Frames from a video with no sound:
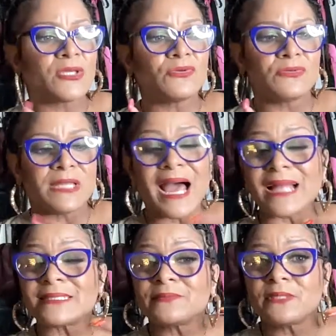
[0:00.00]
You
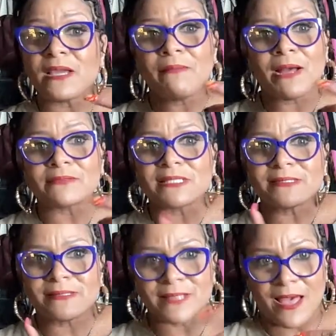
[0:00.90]
lied to me about the
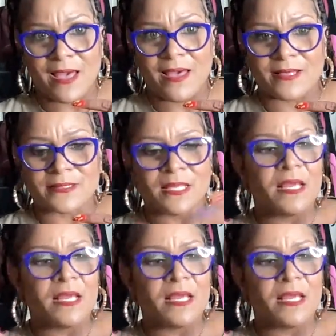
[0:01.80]
size.